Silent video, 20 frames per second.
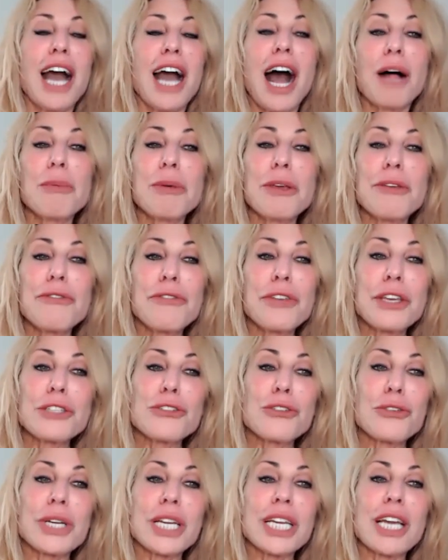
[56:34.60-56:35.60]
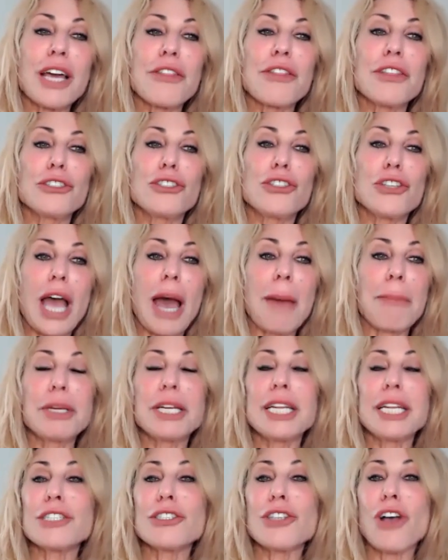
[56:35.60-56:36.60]
I'll be featuring the
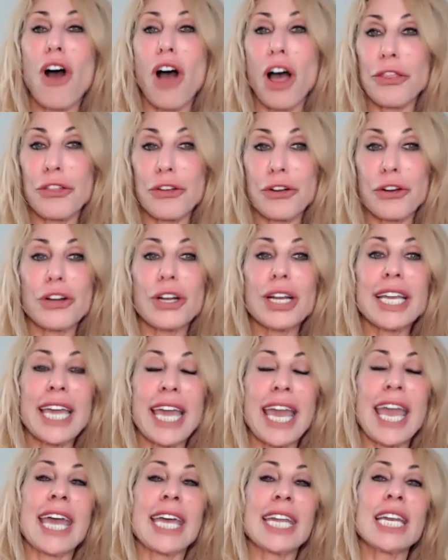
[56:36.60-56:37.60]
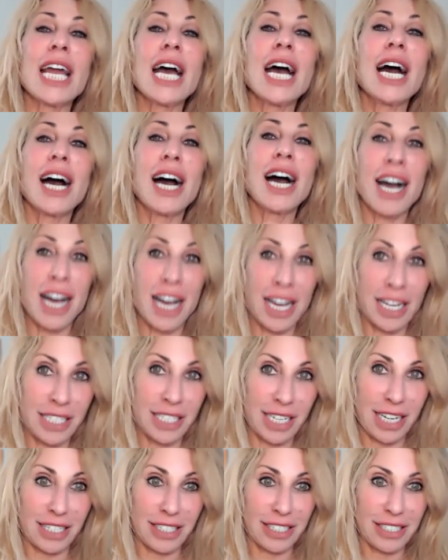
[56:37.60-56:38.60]
Japanese author Ken
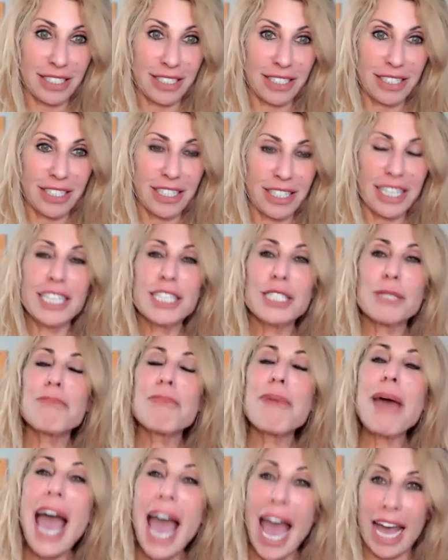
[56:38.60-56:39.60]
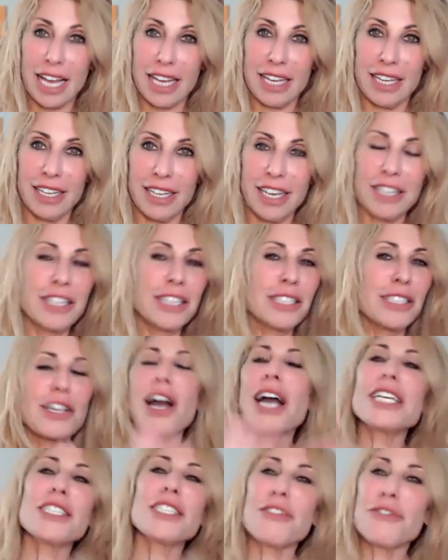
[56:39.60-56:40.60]
Honda. He's back. This
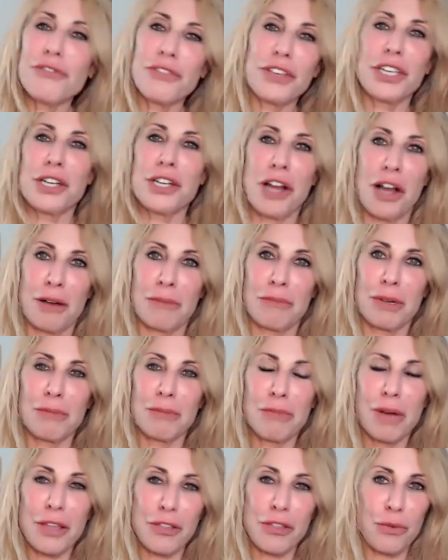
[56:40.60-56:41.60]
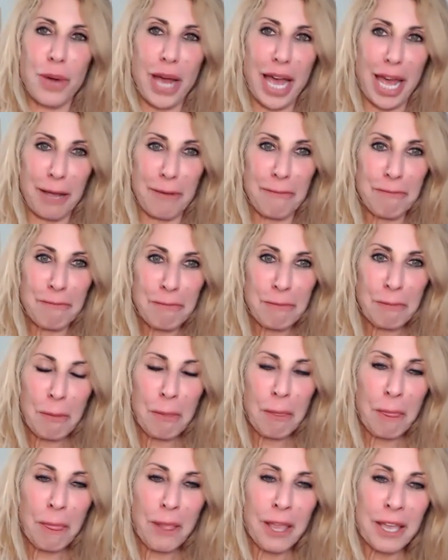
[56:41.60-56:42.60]
guy's a phenom, by the way.
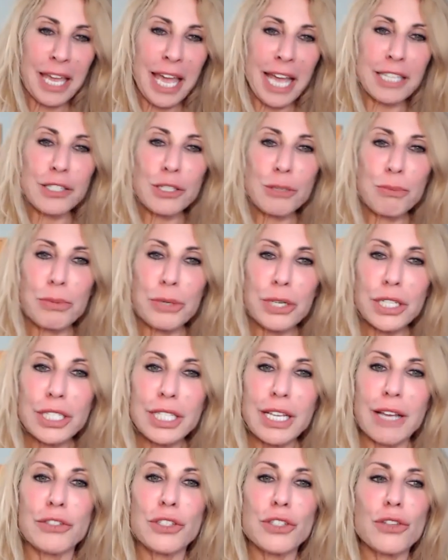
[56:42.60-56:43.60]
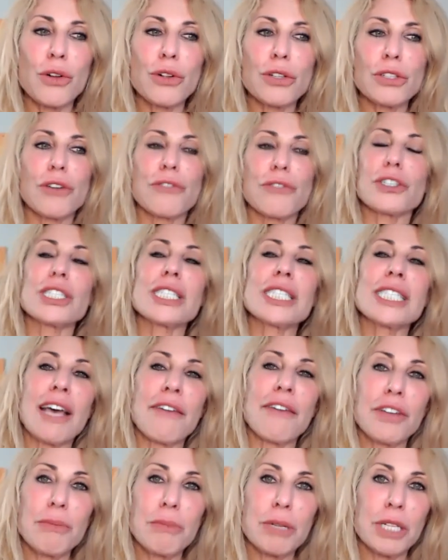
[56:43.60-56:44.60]
Ken's books have sold over
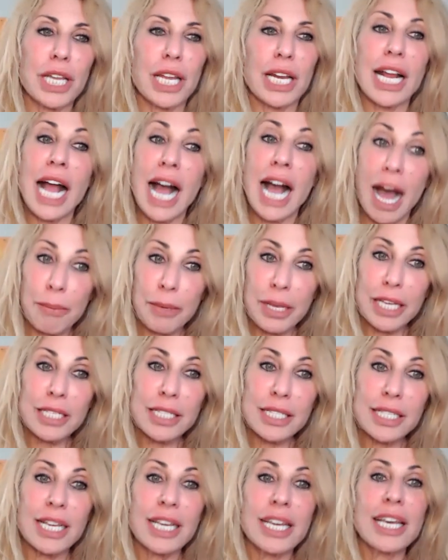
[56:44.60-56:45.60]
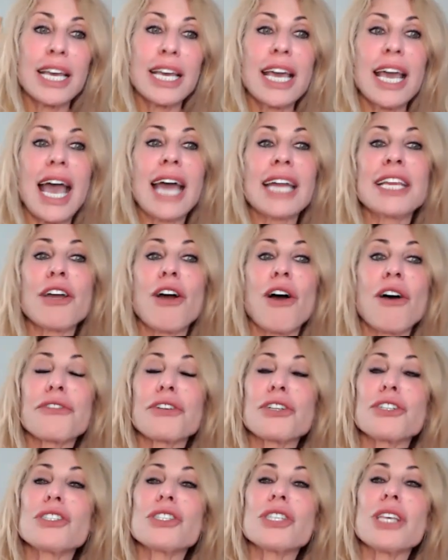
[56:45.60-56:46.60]
7 million copies, and he
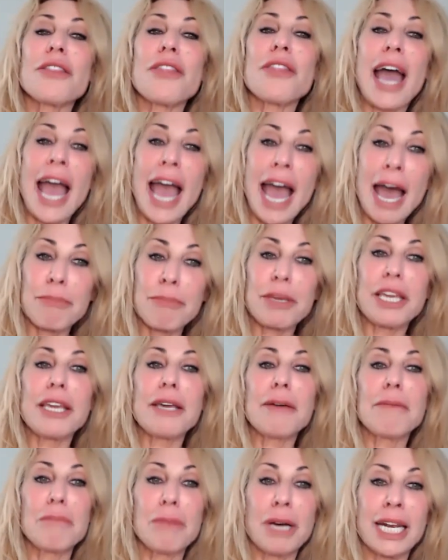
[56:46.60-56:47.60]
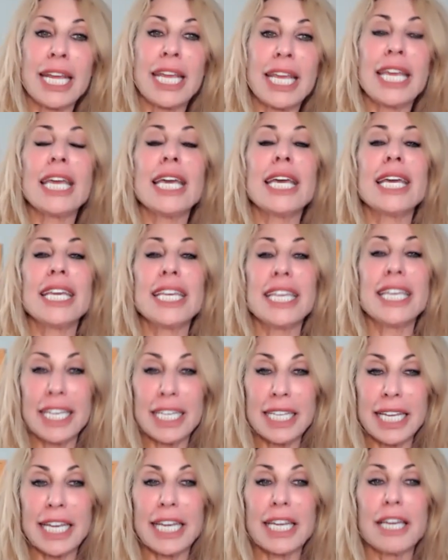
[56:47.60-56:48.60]
offers the Happy Money
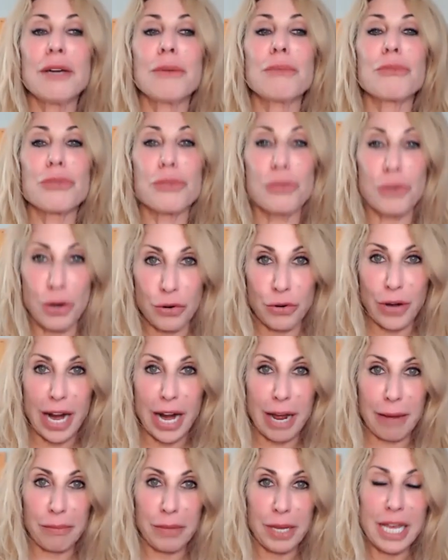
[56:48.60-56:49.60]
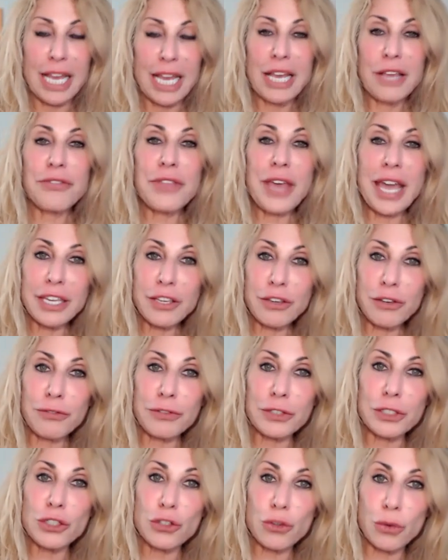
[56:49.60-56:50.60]
Healing Program. Thank you
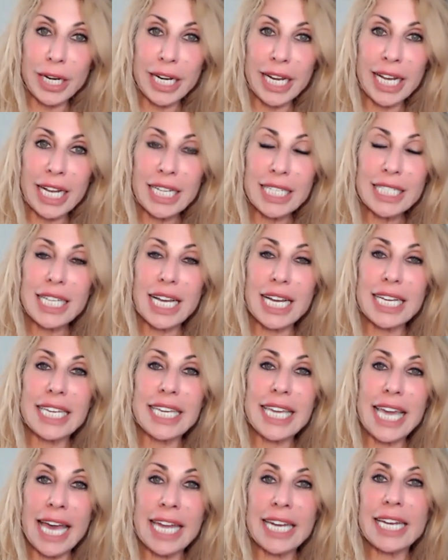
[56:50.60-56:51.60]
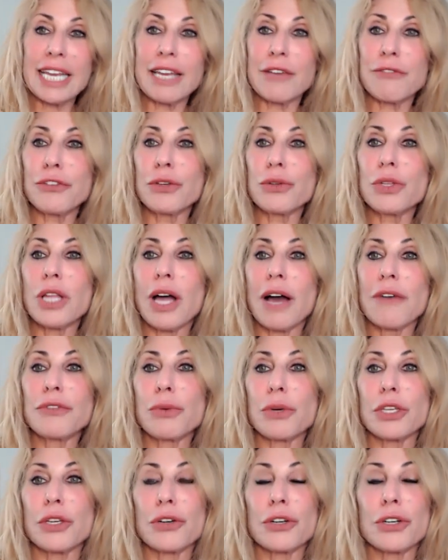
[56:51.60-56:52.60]
for joining us. Again, if you loved
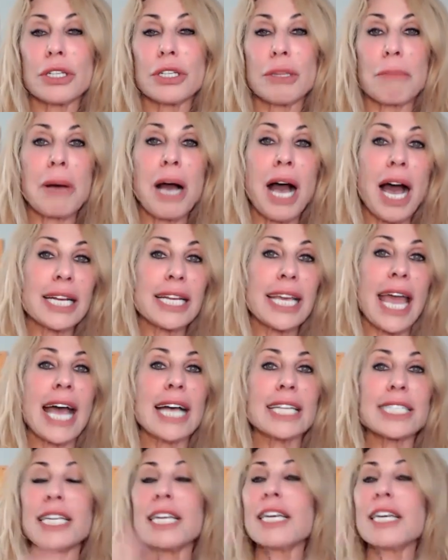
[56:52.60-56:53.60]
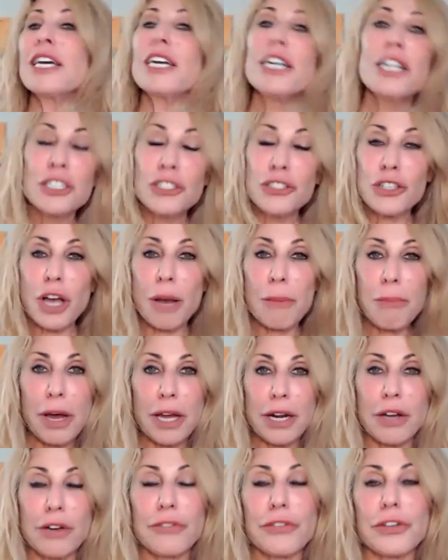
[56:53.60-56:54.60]
what you heard in the podcast, jump
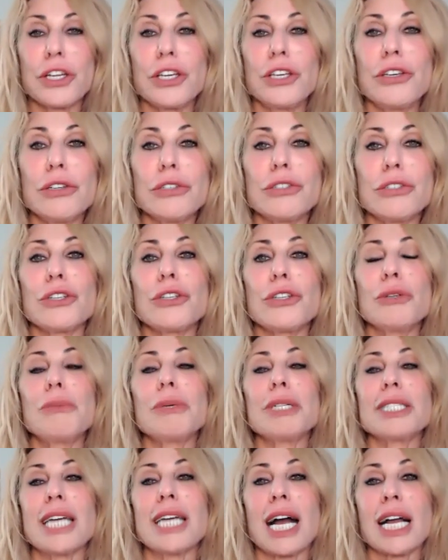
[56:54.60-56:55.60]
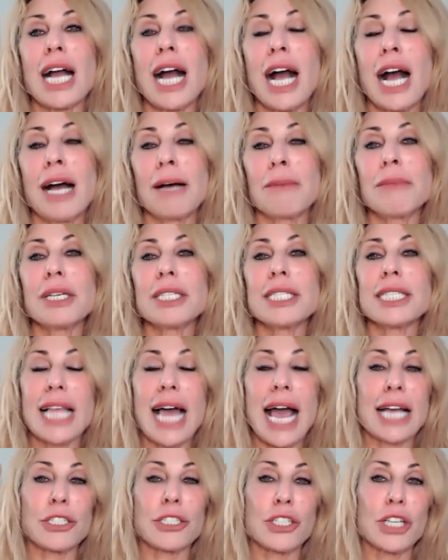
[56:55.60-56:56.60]
on over to youtube.com
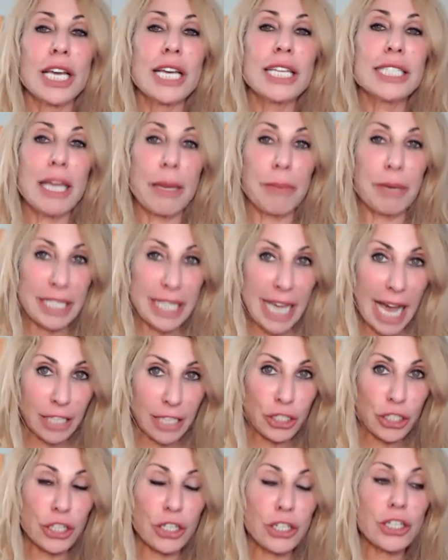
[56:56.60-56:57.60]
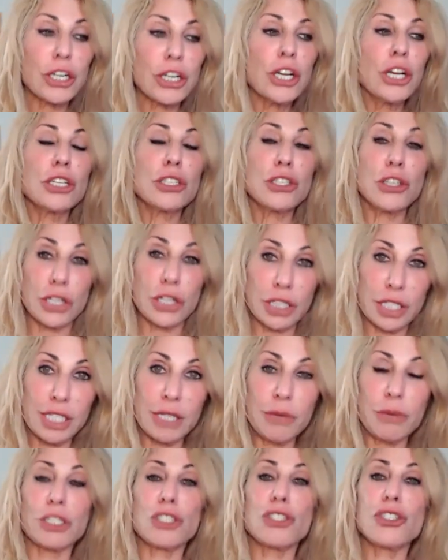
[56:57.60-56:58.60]
slash Debbi Dachinger so you can
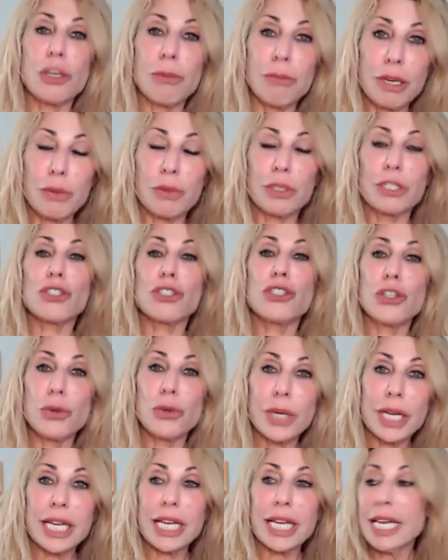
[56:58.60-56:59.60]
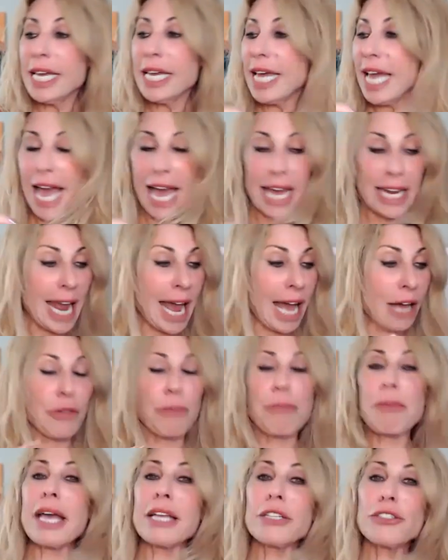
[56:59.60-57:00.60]
see what Jimmy was doing and how
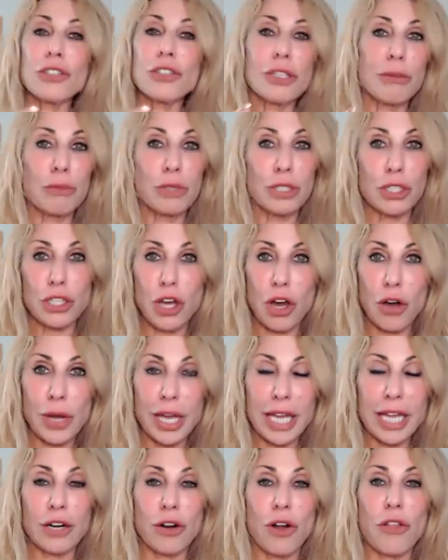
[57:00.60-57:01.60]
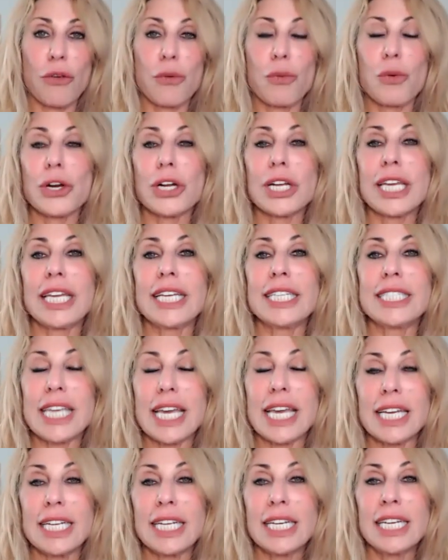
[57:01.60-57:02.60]
the pendulum was going and all the work he
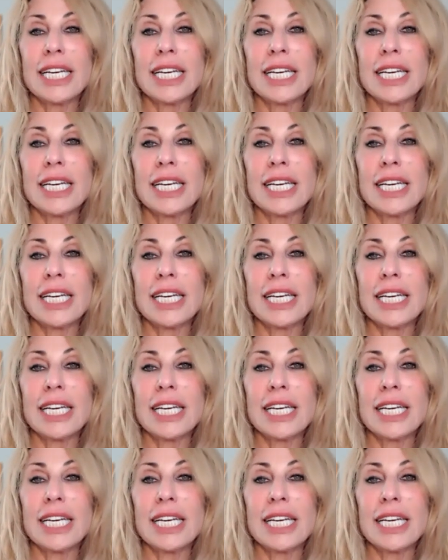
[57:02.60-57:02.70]
did.